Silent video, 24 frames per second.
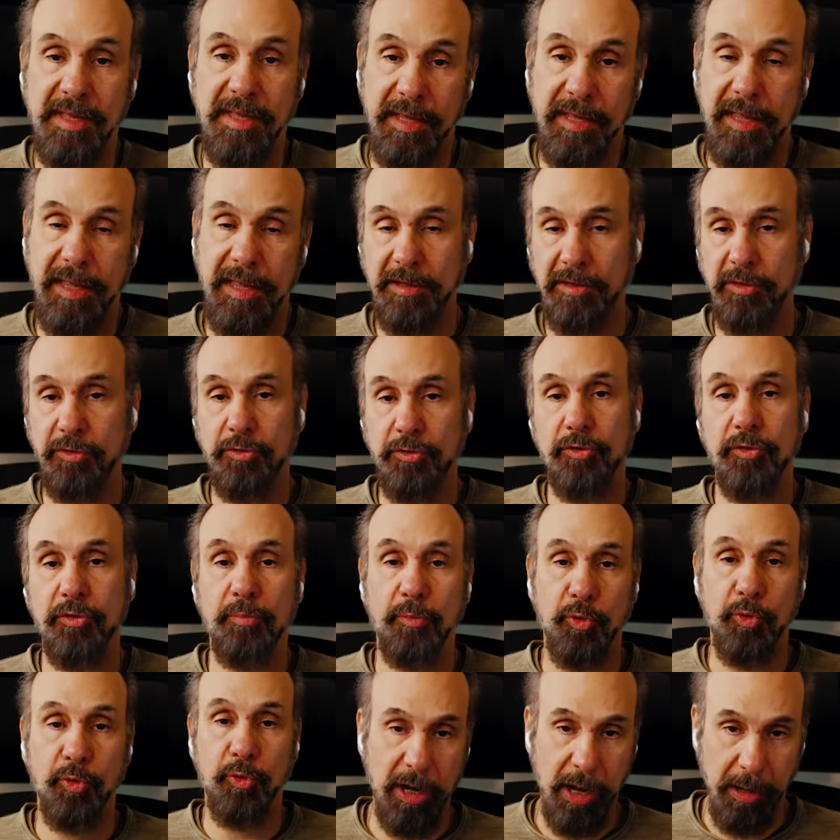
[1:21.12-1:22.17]
they get into the
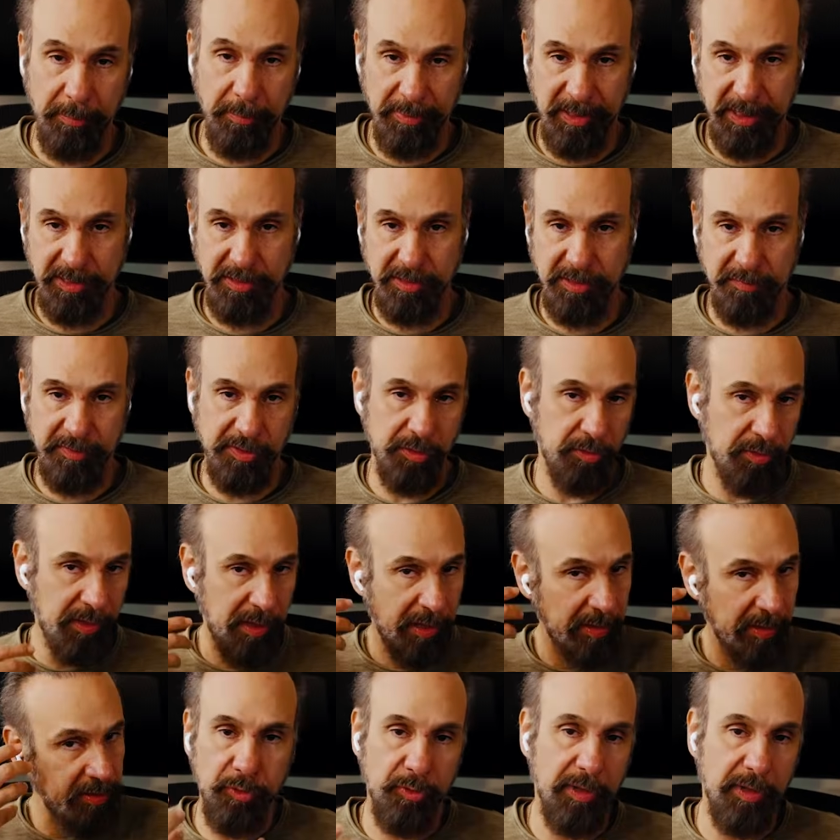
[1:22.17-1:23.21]
more complex stuff. So
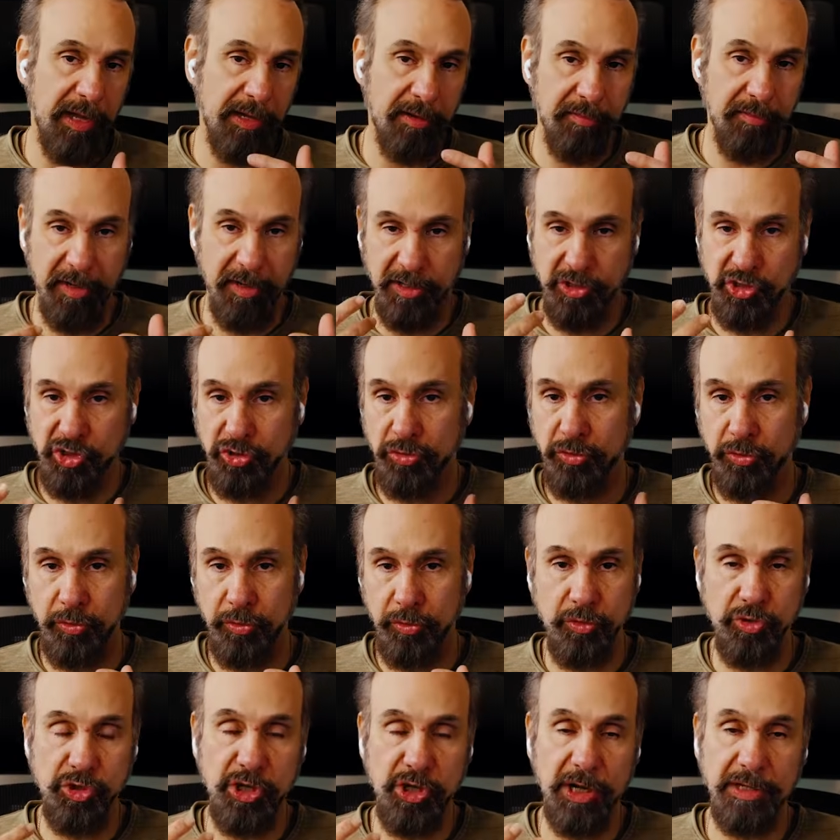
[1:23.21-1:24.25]
that's to kind of like
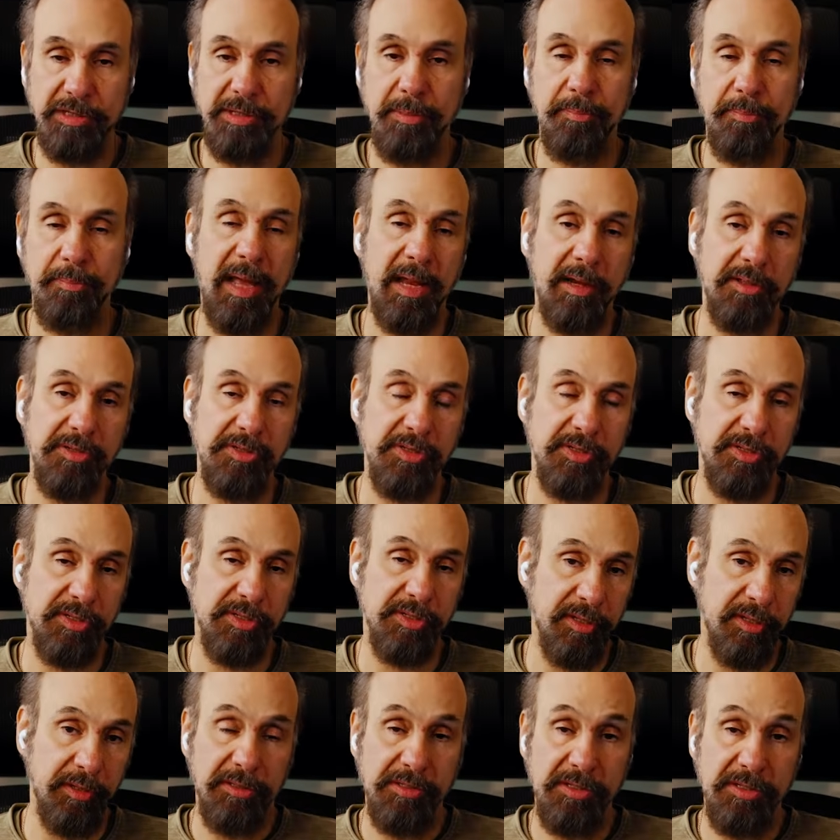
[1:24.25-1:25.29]
do checks and balances
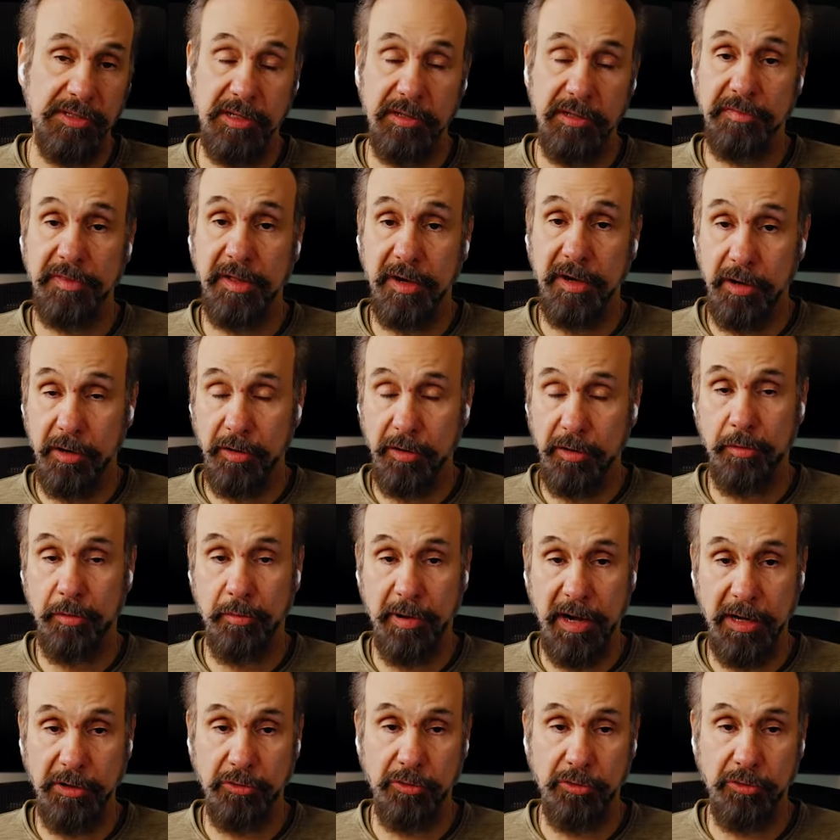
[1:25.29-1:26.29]
and see if they're on the right